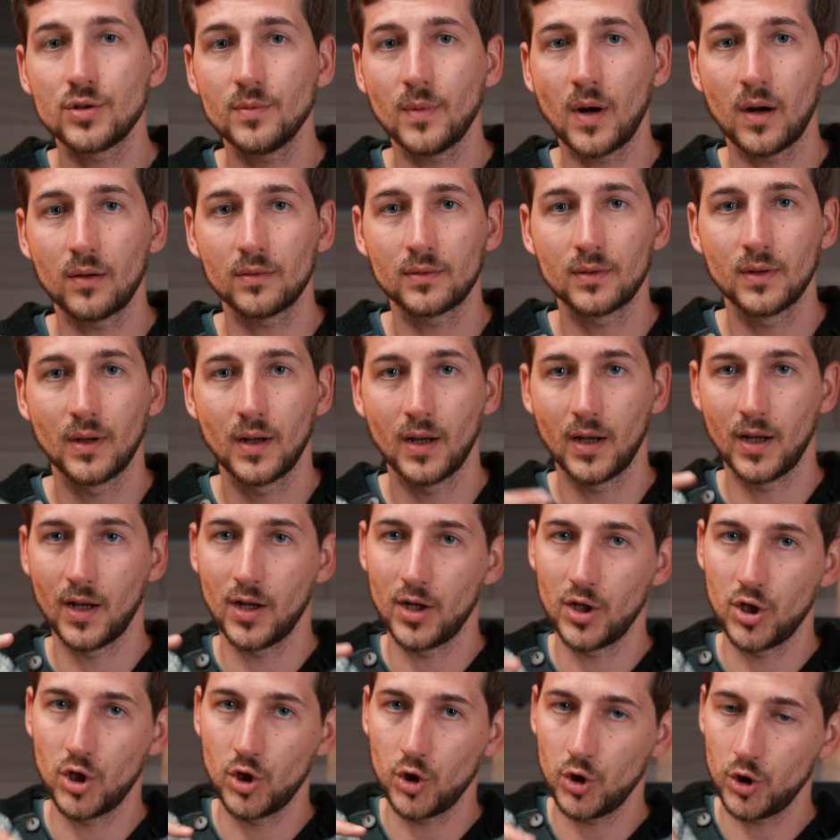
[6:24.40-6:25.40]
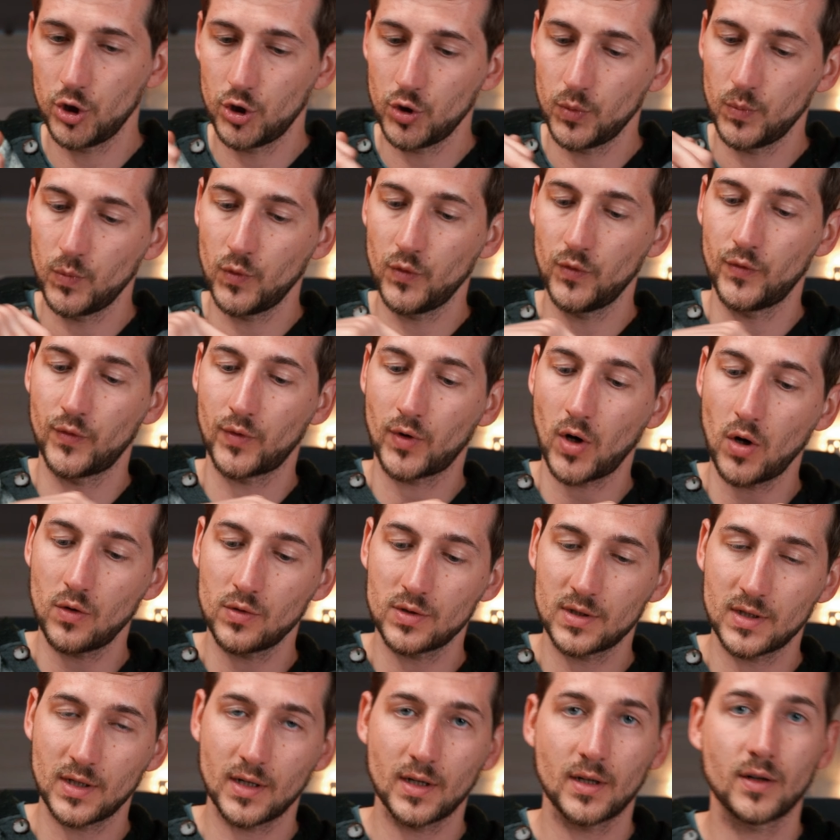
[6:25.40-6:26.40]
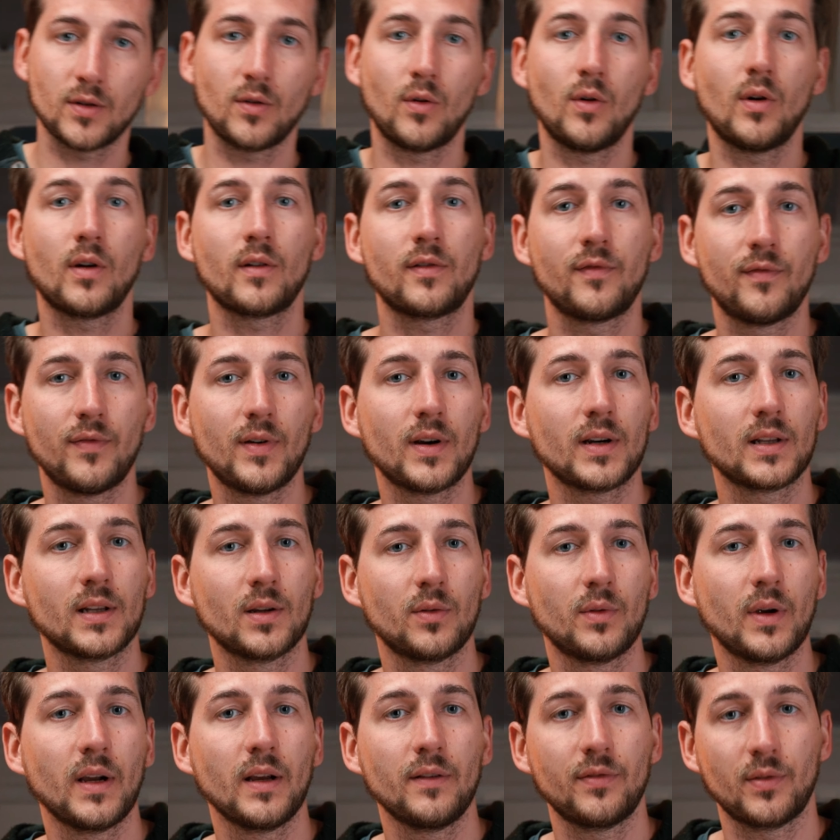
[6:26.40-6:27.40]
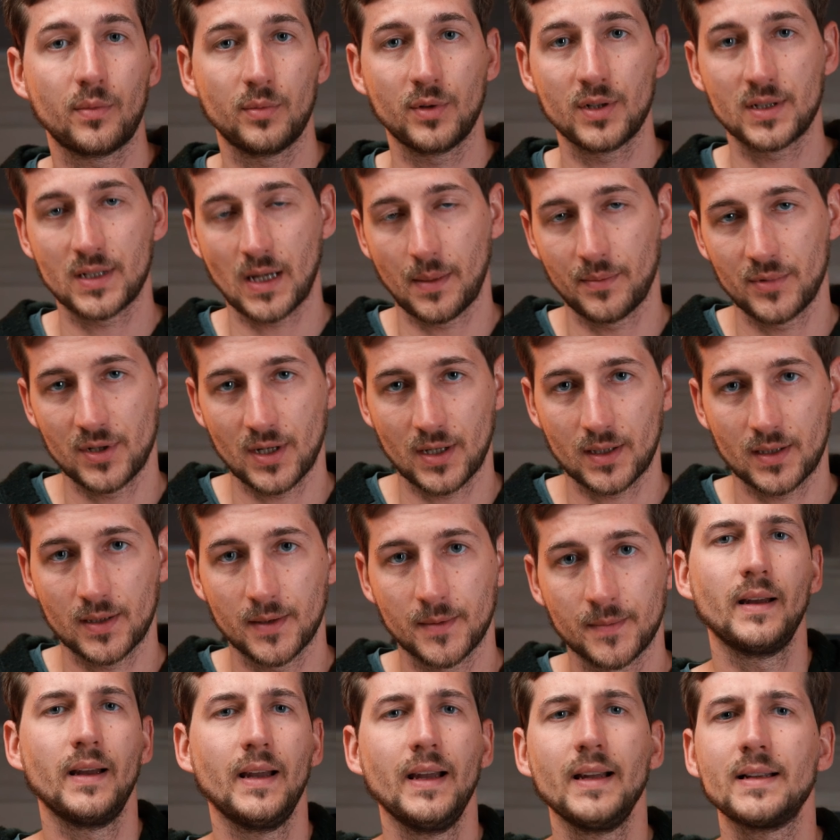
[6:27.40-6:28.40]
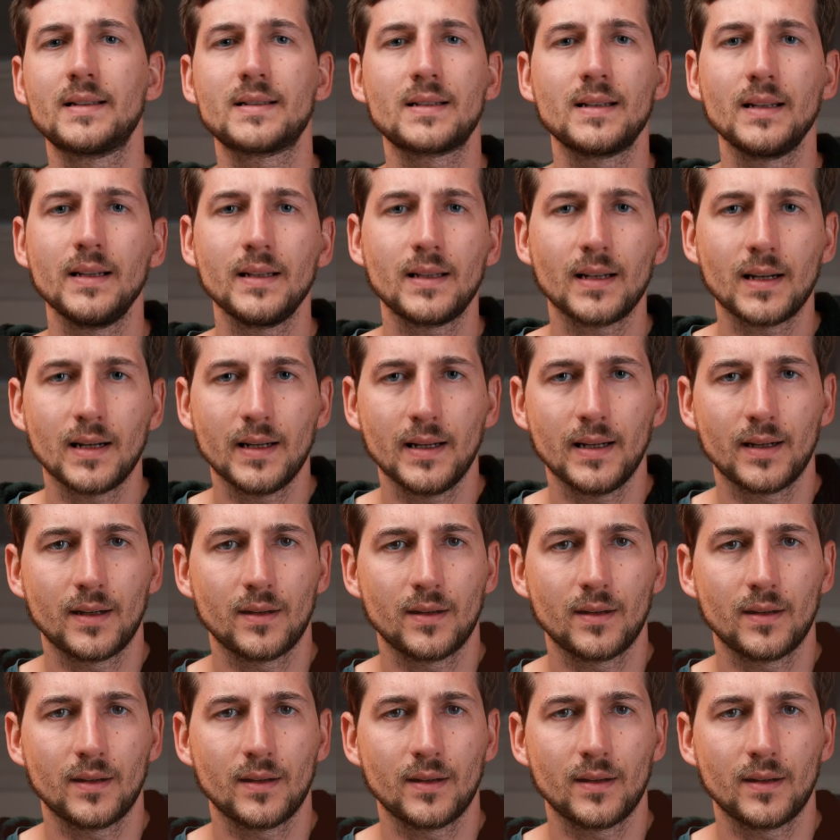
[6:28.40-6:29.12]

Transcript: zoom out, you need to move closer or further away from the subject. It's literally